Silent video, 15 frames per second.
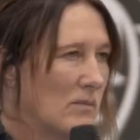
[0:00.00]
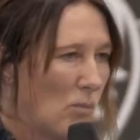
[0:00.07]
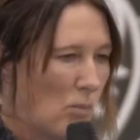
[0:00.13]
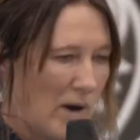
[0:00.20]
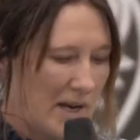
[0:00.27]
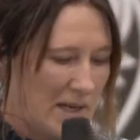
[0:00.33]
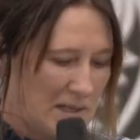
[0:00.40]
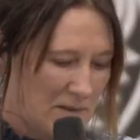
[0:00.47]

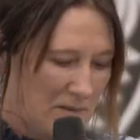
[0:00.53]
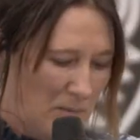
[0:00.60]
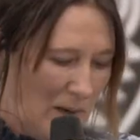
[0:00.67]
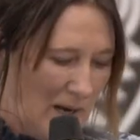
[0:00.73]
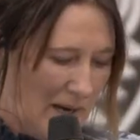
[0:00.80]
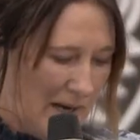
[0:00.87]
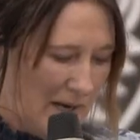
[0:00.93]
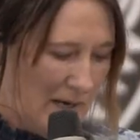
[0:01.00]
ways of
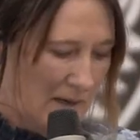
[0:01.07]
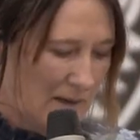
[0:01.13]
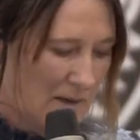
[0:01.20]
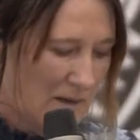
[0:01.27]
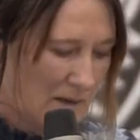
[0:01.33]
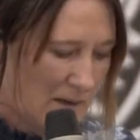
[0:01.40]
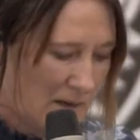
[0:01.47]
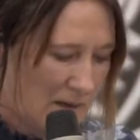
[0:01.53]
playing,
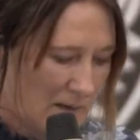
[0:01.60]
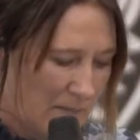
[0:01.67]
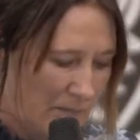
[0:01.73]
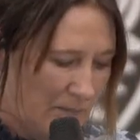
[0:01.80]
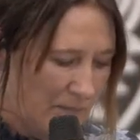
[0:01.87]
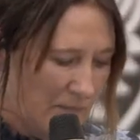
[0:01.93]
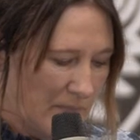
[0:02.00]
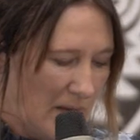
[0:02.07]

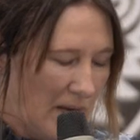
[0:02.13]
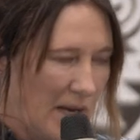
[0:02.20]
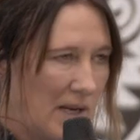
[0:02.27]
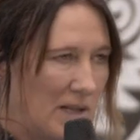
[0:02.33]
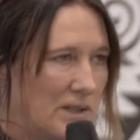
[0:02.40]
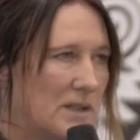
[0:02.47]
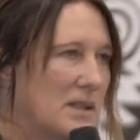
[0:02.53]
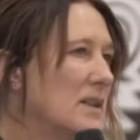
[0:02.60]

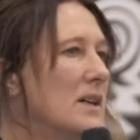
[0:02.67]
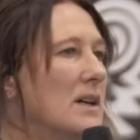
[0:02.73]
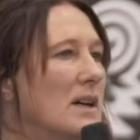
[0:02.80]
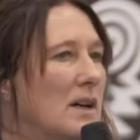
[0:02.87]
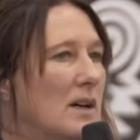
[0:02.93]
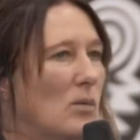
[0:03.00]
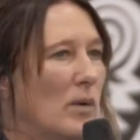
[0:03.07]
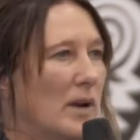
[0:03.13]
and
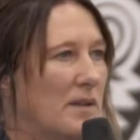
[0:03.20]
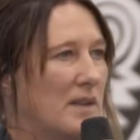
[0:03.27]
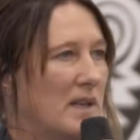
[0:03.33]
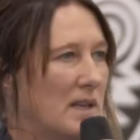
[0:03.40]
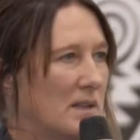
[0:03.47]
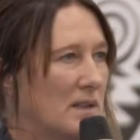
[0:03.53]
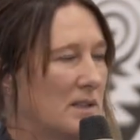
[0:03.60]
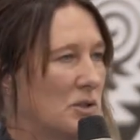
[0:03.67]
one of
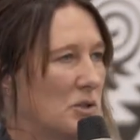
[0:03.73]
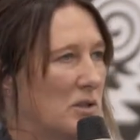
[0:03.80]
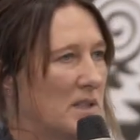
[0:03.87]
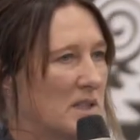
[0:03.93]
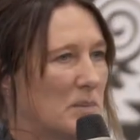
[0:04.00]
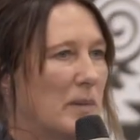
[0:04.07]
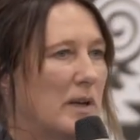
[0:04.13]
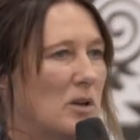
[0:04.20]
the
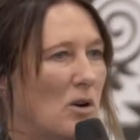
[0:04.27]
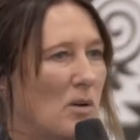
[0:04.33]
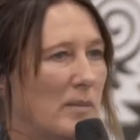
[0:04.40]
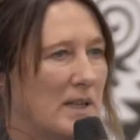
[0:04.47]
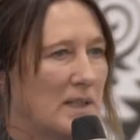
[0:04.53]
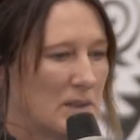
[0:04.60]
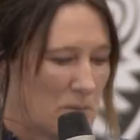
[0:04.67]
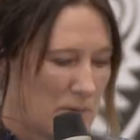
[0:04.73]
students' big
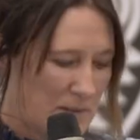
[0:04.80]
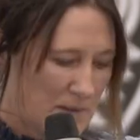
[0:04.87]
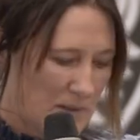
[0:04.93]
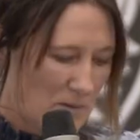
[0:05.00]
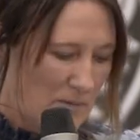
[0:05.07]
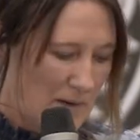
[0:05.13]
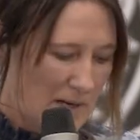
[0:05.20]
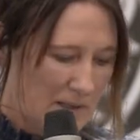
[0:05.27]
comments was
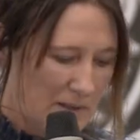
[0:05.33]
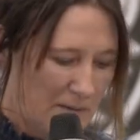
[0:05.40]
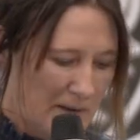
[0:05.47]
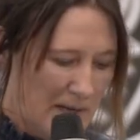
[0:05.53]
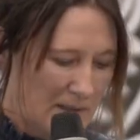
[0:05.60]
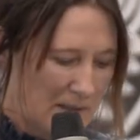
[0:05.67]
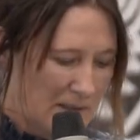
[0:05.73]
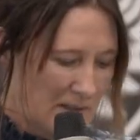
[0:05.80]
around the
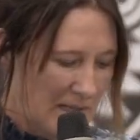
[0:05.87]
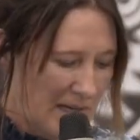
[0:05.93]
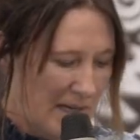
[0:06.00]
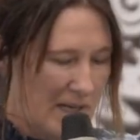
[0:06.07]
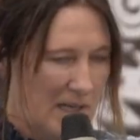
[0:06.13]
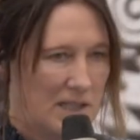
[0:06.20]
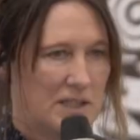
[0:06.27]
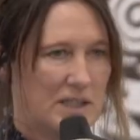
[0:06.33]
fact that
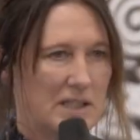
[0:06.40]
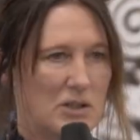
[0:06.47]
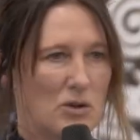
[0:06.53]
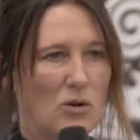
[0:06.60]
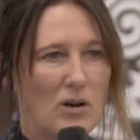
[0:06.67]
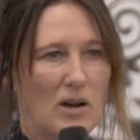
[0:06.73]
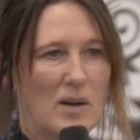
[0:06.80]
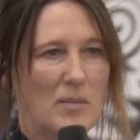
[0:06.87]
they did
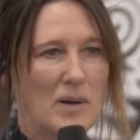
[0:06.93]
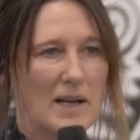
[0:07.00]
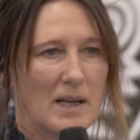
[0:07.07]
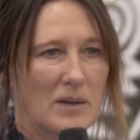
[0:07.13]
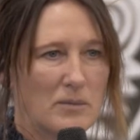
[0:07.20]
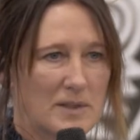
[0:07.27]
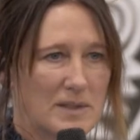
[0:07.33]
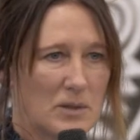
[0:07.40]
not like
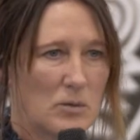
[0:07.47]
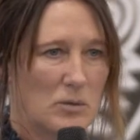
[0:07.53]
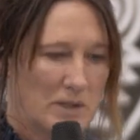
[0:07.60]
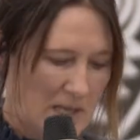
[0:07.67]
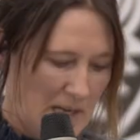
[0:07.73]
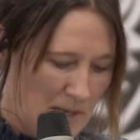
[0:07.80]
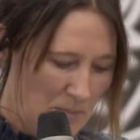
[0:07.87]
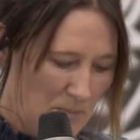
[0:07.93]
playing with school
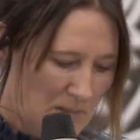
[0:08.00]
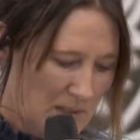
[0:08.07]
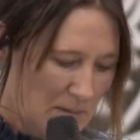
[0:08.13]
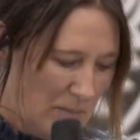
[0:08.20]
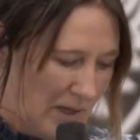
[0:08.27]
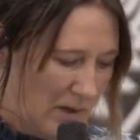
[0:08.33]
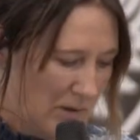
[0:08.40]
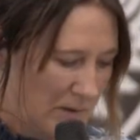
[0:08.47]
teams
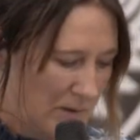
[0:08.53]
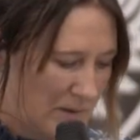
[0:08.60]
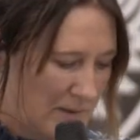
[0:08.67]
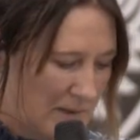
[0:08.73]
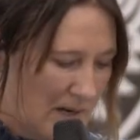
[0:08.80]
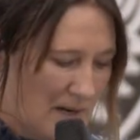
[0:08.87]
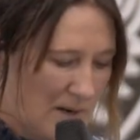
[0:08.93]
because